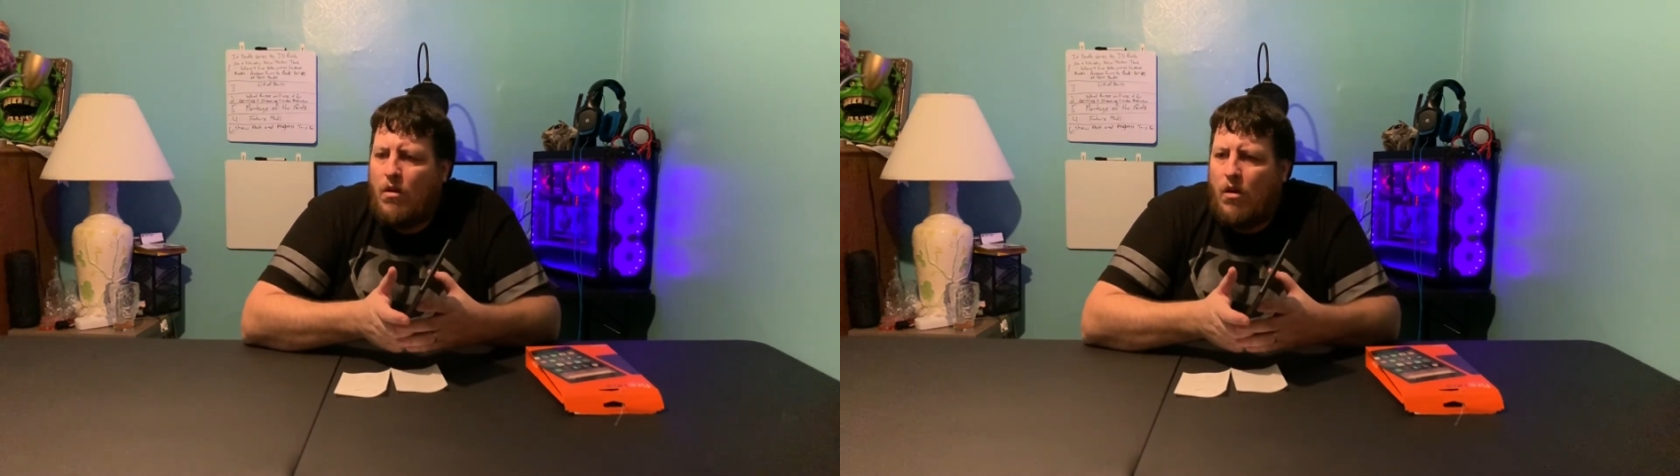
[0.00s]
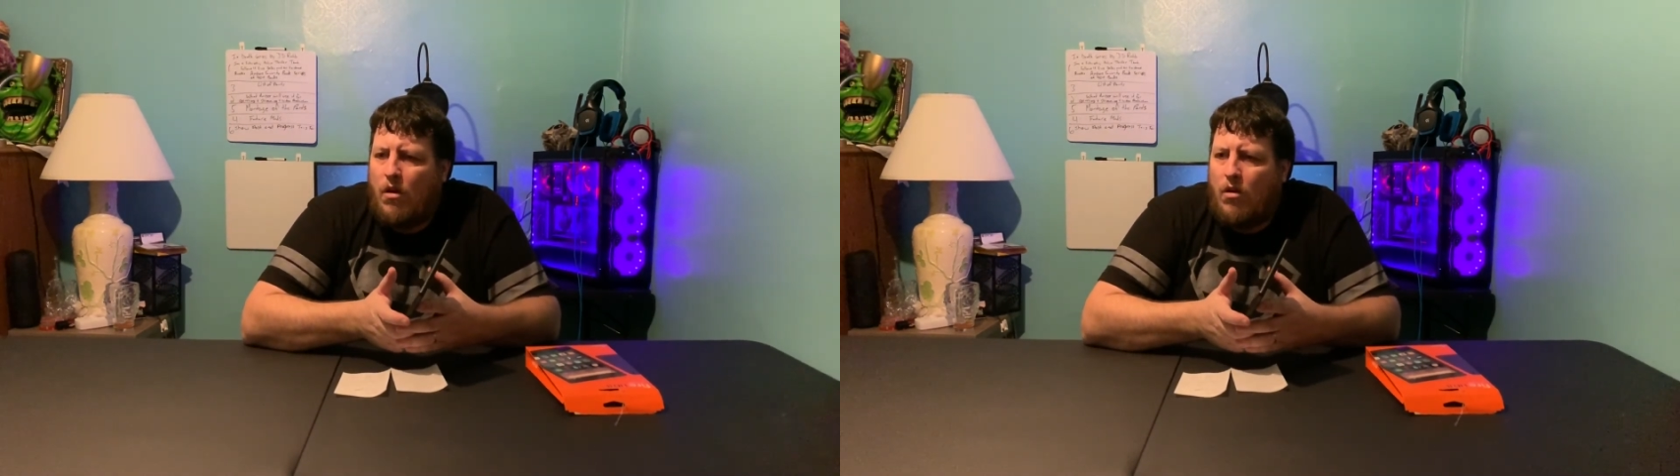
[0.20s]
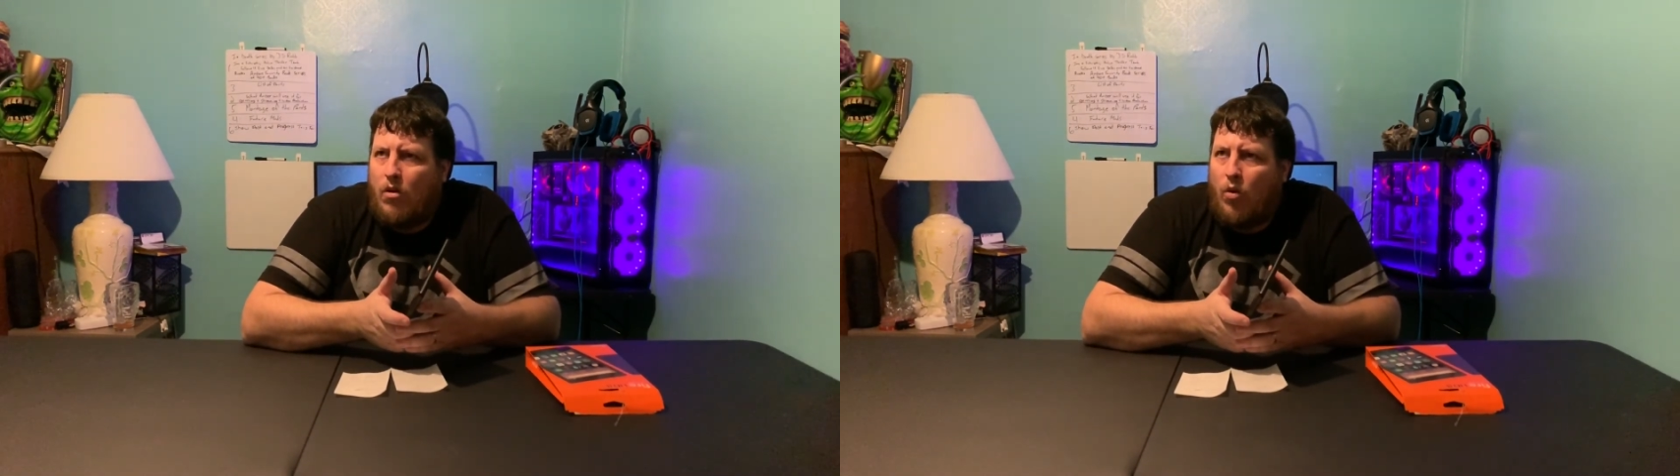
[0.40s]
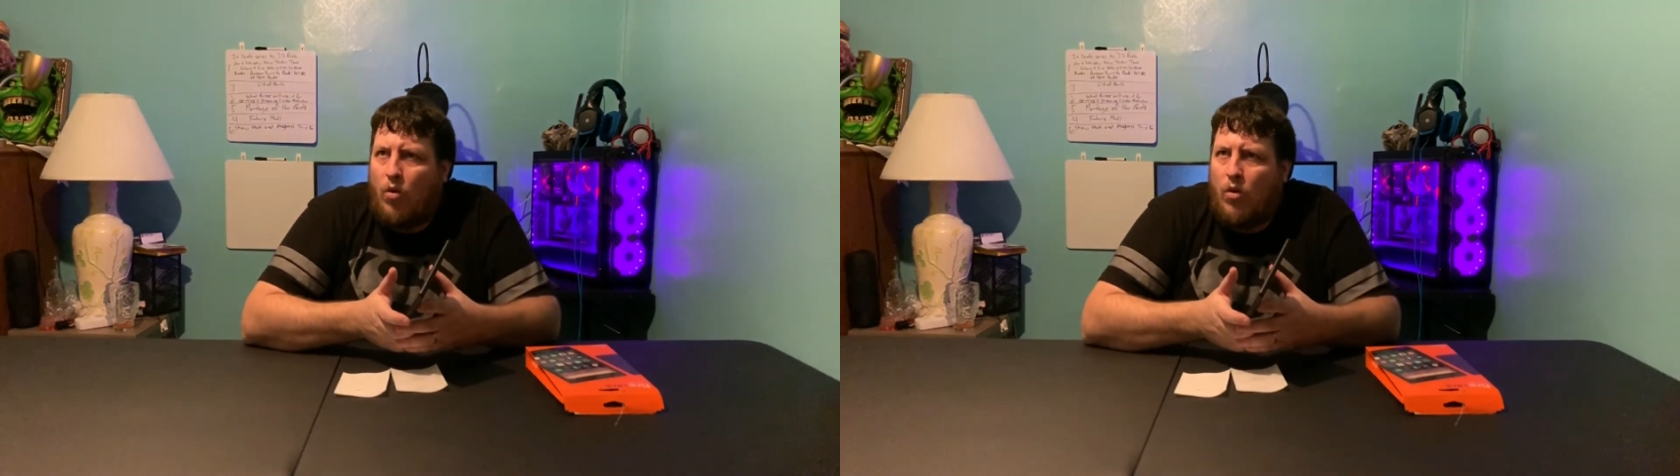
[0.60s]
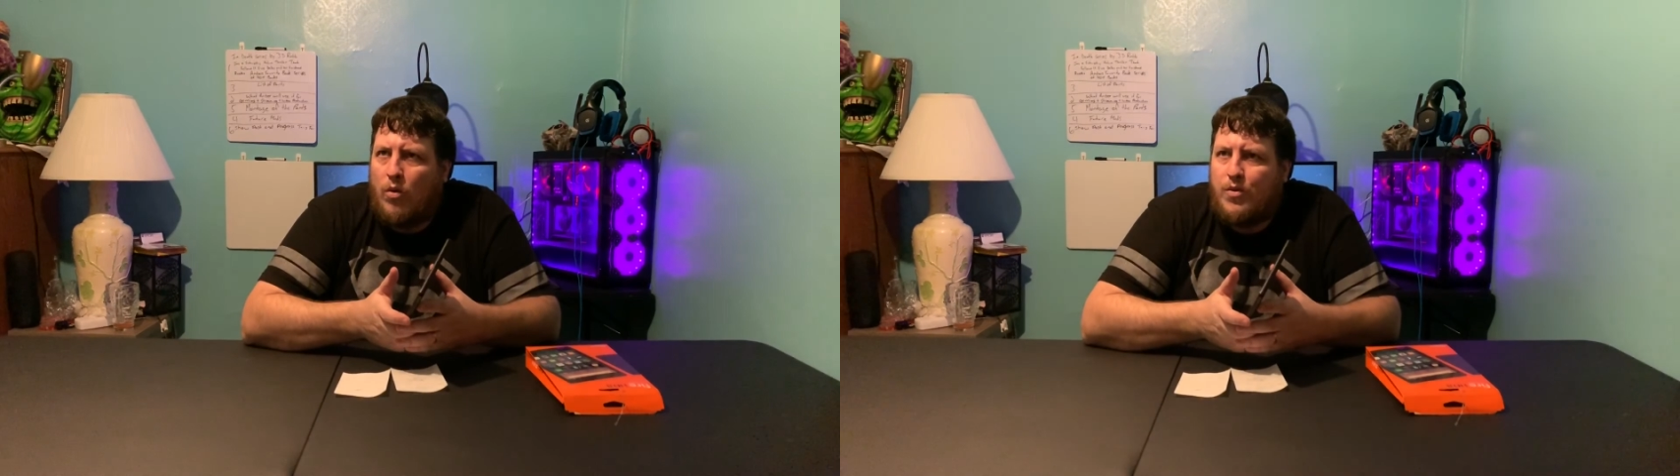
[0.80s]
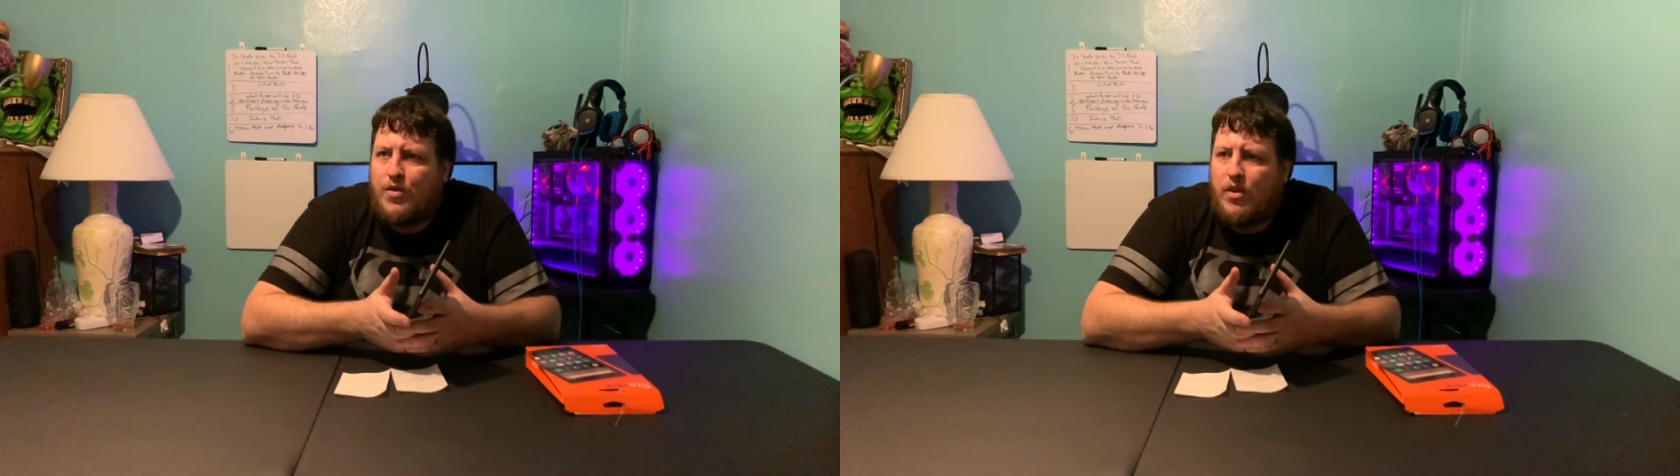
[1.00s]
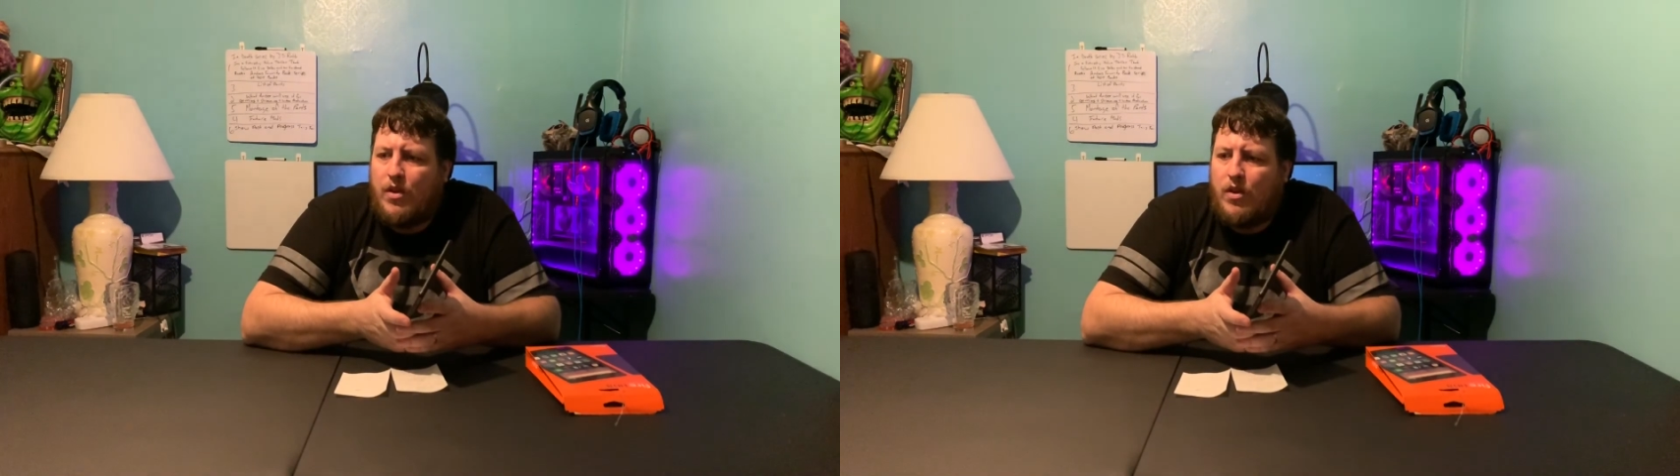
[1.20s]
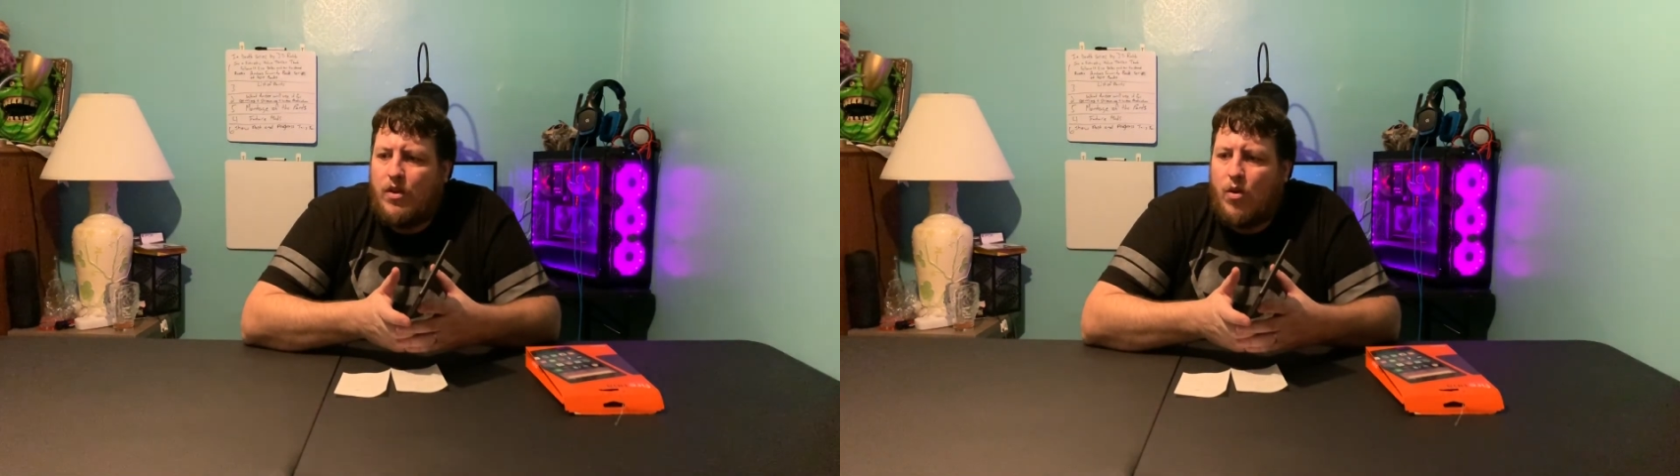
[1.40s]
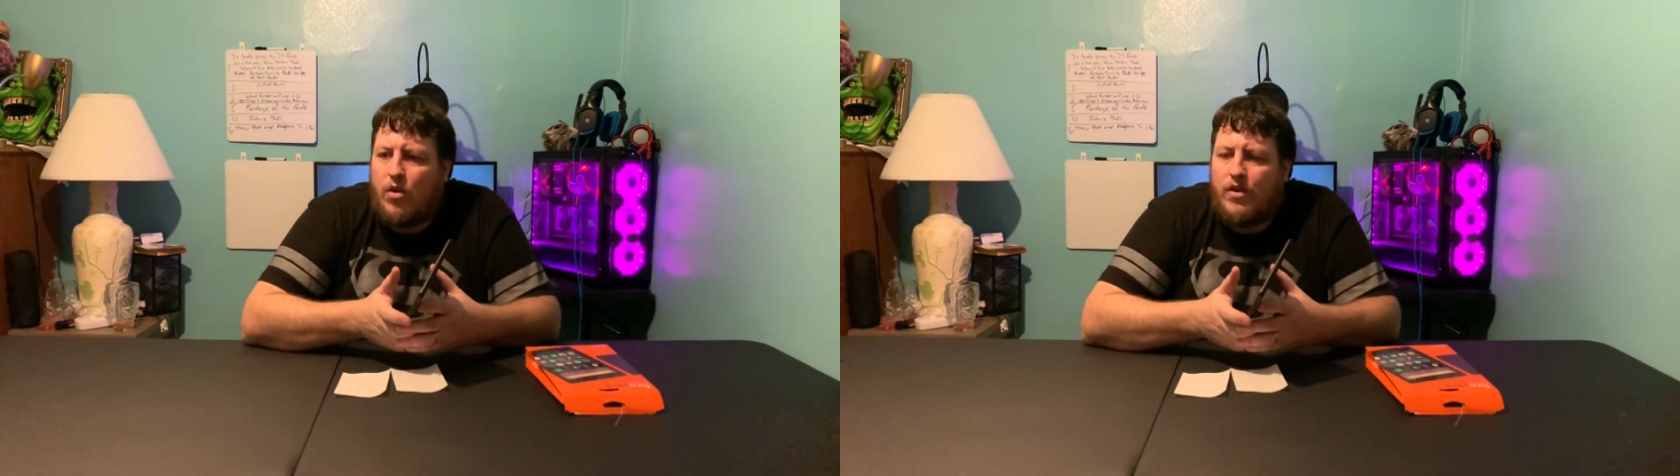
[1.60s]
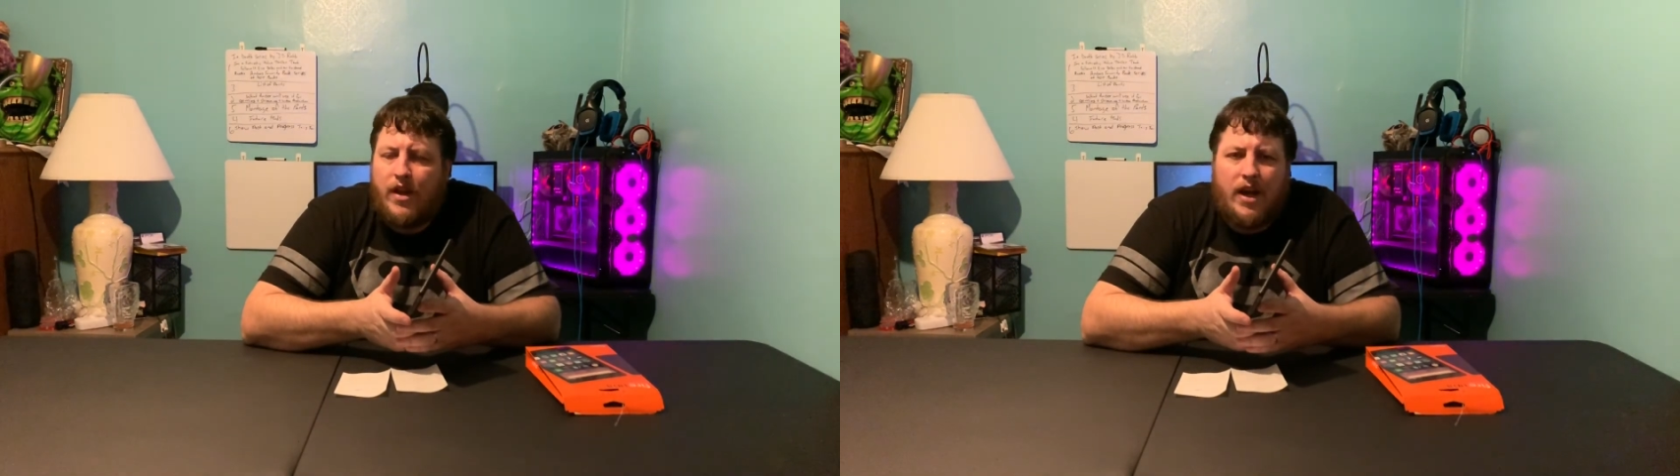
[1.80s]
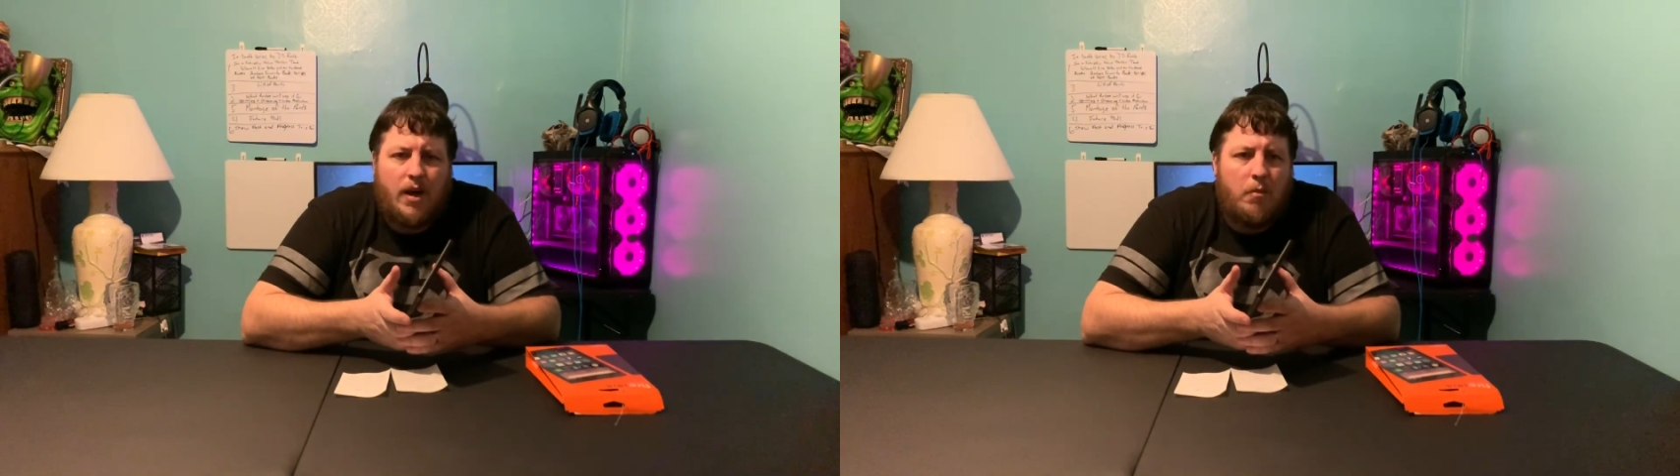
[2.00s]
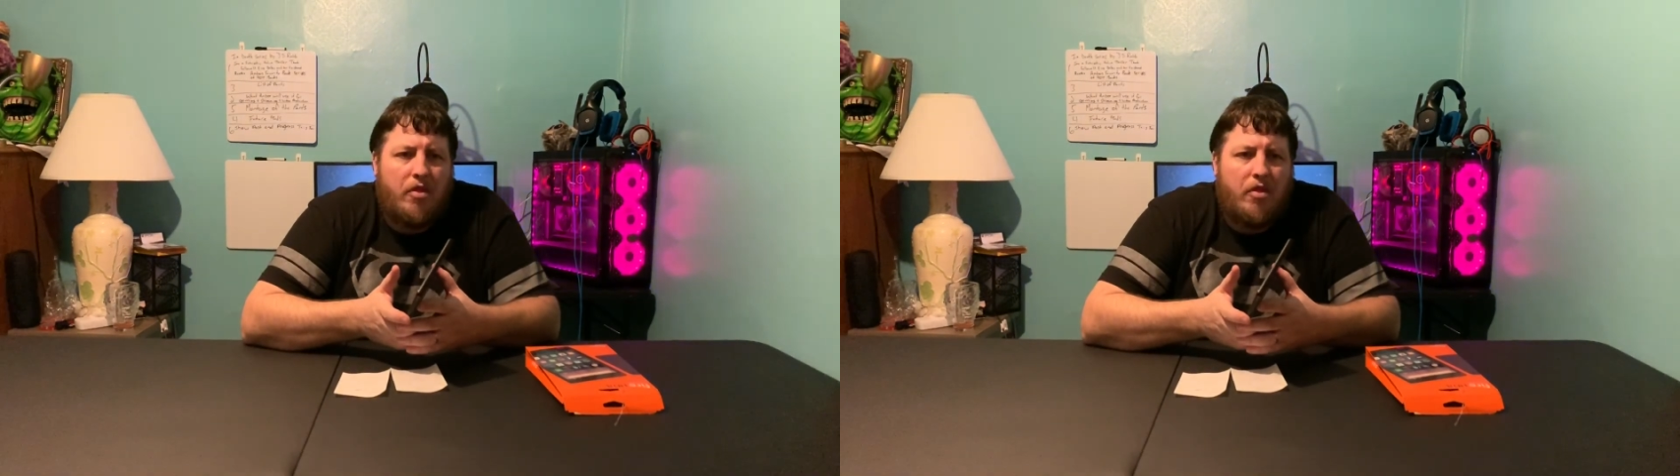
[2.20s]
was the Yoga Tab